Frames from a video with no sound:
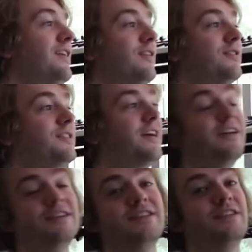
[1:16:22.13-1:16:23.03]
Another
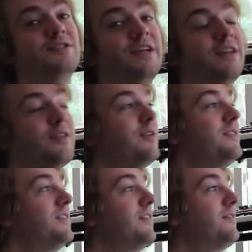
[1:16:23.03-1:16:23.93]
shout out to the
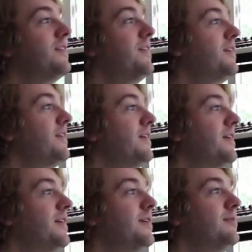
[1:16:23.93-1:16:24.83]
J37.
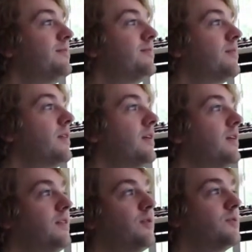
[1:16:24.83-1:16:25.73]

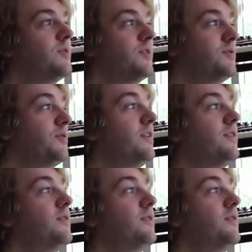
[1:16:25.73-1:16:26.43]
The whole song's running